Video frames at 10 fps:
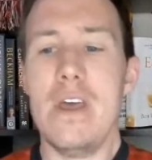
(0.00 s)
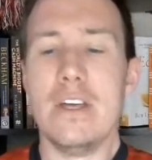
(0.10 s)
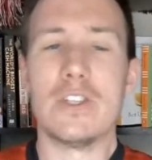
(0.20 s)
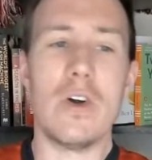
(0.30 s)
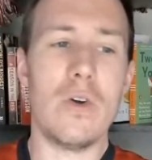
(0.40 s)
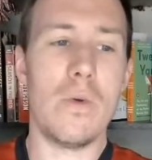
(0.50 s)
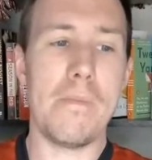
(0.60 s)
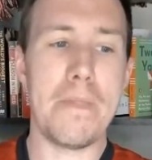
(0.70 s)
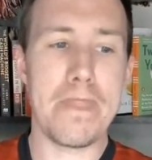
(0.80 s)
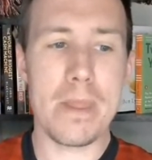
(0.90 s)
So,
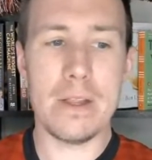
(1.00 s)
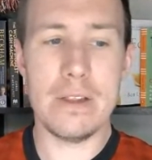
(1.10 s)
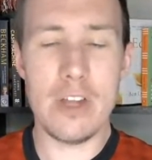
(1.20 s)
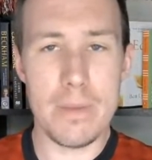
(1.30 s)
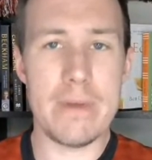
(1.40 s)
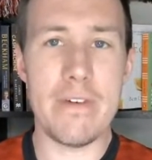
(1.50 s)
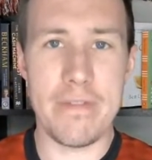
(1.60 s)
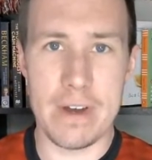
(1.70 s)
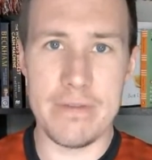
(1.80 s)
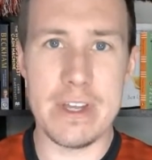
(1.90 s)
a little bit of a
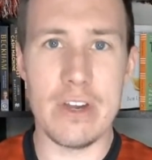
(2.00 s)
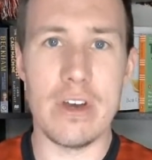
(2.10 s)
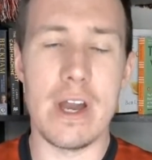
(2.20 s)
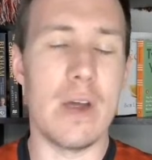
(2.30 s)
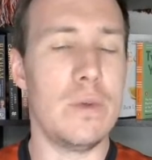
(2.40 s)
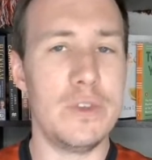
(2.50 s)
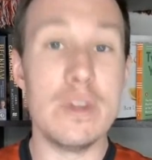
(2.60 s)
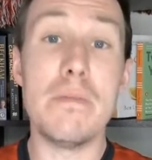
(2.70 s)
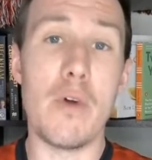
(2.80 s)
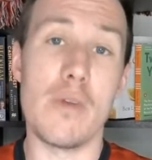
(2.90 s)
fun video tonight. We'll do
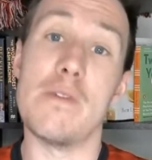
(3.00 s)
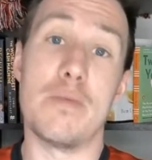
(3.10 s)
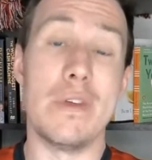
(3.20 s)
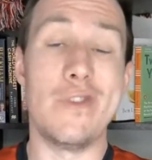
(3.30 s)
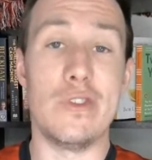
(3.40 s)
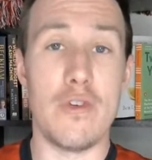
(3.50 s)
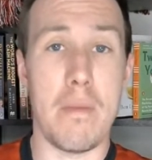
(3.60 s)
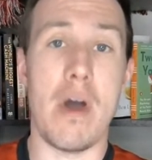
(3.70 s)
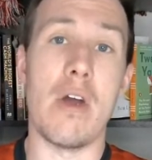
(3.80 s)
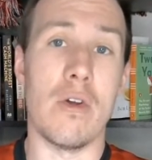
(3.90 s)
the Bournemouth preview
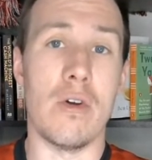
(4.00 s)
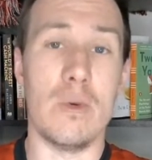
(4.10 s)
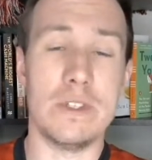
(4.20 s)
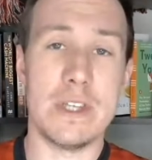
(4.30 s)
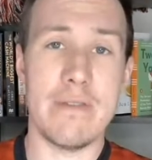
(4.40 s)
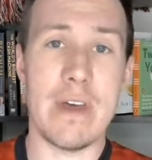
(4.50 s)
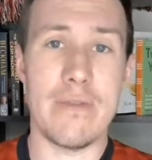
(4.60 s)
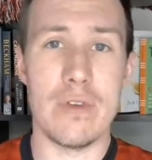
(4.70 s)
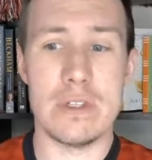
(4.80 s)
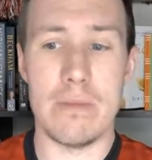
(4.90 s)
tomorrow. We'll save that
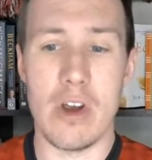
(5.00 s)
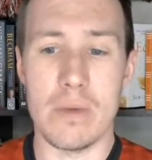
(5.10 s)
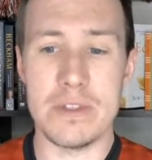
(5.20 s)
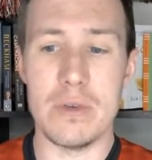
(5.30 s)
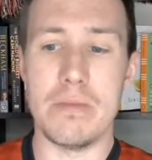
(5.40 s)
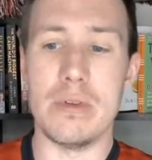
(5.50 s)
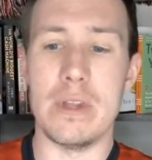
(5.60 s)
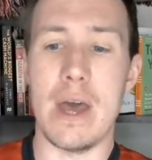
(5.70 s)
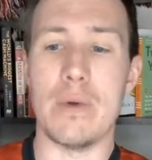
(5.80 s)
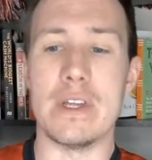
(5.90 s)
for tomorrow. I'm still putting
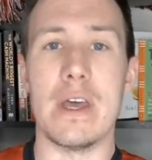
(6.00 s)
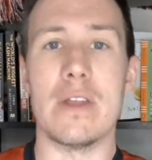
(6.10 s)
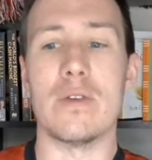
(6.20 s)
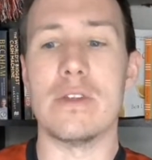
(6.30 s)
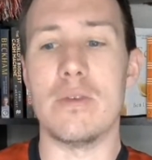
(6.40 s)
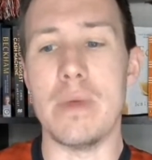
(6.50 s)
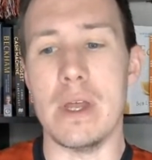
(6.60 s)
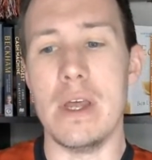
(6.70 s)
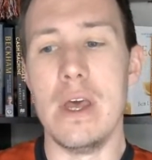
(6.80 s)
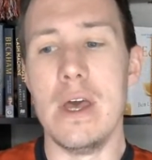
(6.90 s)
that one together a little bit.
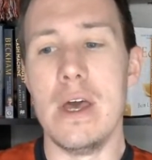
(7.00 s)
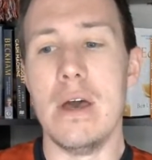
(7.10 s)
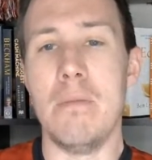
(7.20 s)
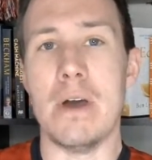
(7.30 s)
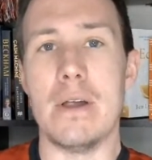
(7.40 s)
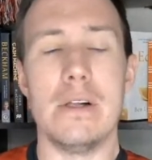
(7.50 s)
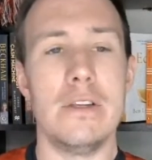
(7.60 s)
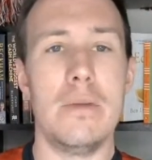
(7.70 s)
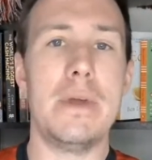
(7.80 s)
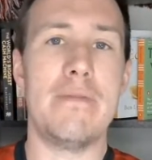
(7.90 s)
But a
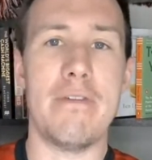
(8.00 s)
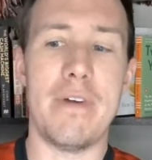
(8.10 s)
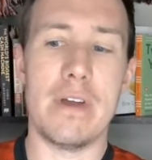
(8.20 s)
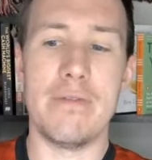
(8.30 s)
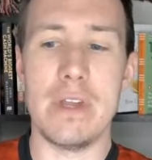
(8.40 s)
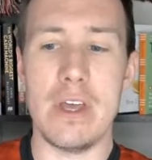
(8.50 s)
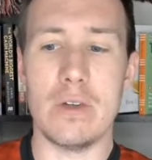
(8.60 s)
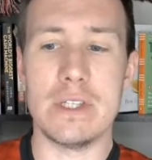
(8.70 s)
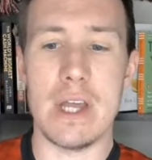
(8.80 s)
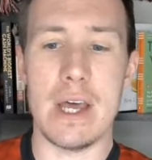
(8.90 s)
little bit of a fun video
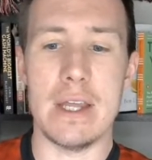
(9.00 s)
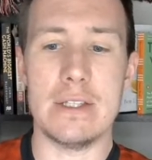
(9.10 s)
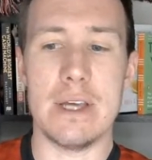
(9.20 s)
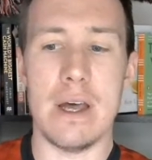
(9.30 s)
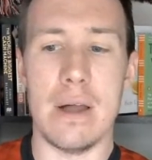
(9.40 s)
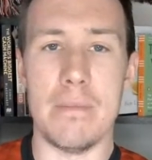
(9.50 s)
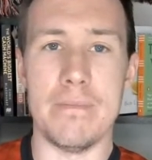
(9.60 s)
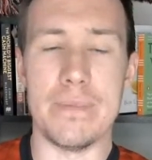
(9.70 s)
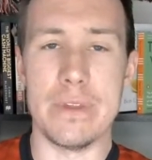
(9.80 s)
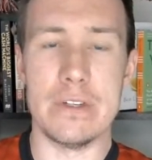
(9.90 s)
tonight
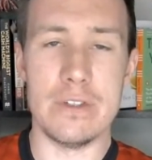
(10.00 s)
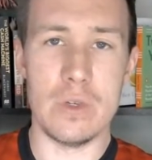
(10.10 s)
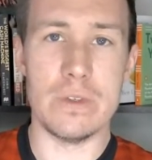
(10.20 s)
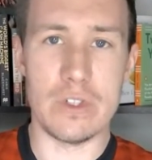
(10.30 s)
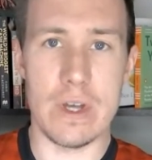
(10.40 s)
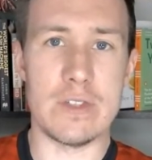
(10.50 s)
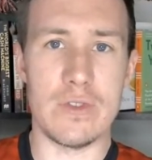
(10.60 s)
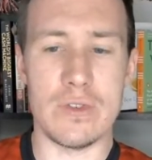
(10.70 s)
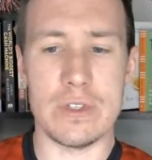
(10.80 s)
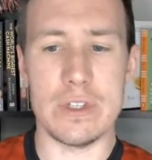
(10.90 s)
to do with
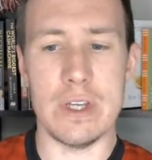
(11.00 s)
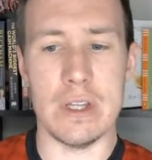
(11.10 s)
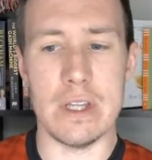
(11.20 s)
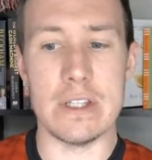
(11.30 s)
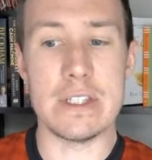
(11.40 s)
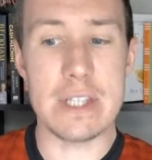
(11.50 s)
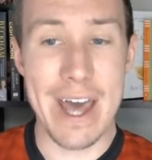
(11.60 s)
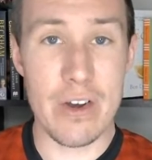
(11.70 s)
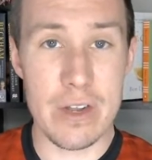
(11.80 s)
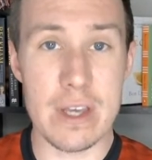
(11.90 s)
transfers and
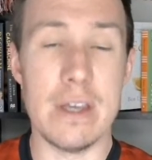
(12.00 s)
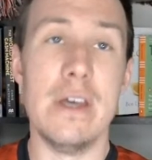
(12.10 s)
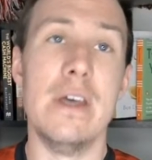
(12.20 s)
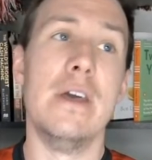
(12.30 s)
scouting,